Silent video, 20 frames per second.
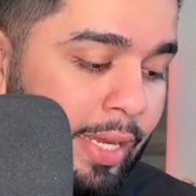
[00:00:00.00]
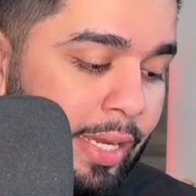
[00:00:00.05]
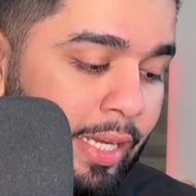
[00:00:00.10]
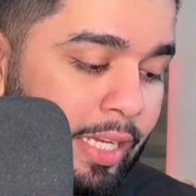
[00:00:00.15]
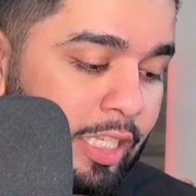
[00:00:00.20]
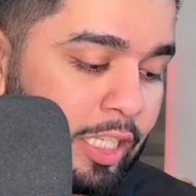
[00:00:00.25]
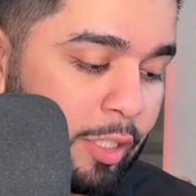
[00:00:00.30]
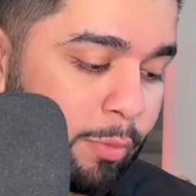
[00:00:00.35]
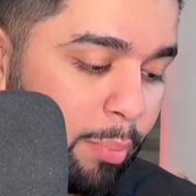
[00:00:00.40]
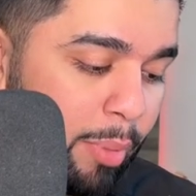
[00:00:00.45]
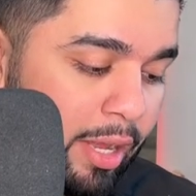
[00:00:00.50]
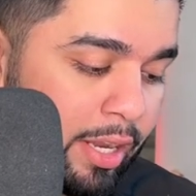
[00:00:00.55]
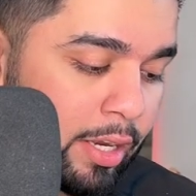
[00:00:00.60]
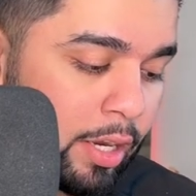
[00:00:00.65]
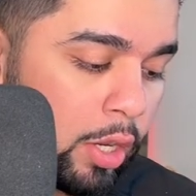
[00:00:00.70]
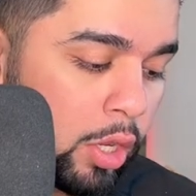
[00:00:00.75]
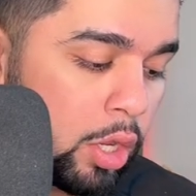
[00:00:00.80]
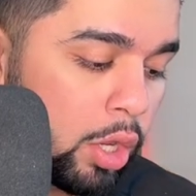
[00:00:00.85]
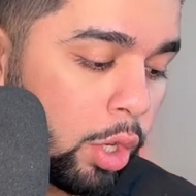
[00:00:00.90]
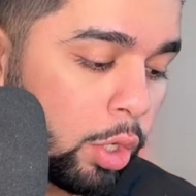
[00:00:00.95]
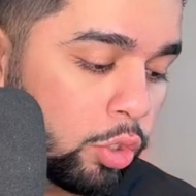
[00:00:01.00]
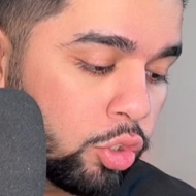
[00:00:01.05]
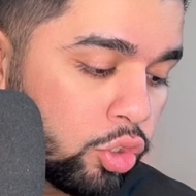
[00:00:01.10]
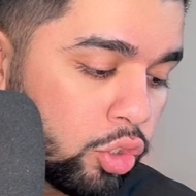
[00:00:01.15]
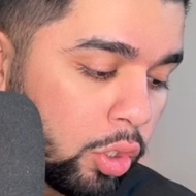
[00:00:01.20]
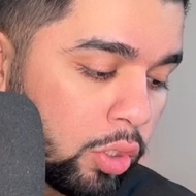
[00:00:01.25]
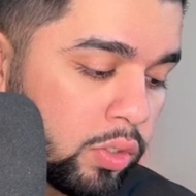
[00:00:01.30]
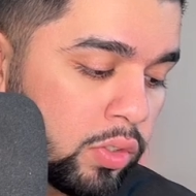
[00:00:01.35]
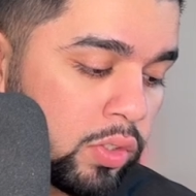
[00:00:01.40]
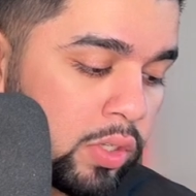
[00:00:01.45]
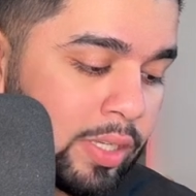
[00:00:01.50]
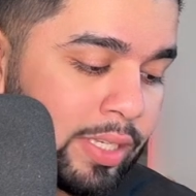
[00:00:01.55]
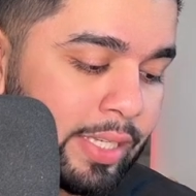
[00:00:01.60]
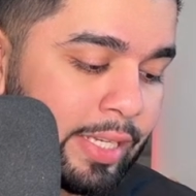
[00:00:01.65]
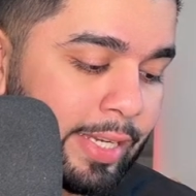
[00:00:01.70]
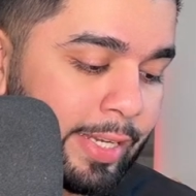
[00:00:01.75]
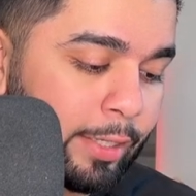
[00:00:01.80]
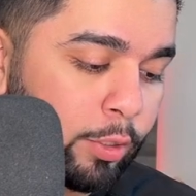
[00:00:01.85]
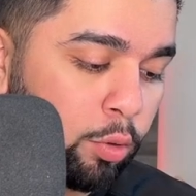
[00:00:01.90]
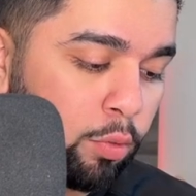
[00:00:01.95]
is spent on Johnson's
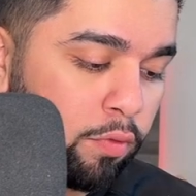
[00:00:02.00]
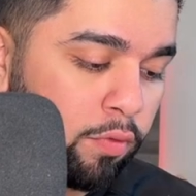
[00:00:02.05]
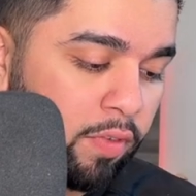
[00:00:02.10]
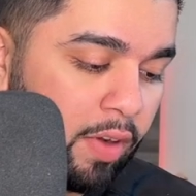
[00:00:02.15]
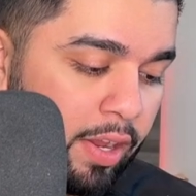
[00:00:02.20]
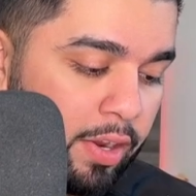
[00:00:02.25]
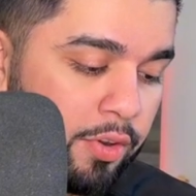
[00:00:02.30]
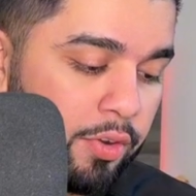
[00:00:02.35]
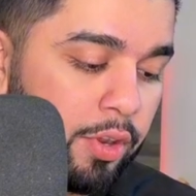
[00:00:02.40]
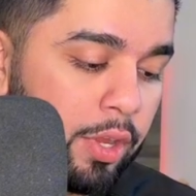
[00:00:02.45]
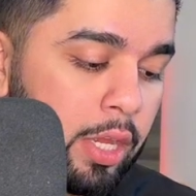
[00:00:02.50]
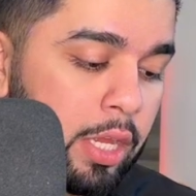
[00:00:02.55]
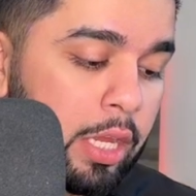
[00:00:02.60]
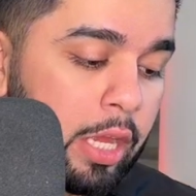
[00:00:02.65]
legal fund.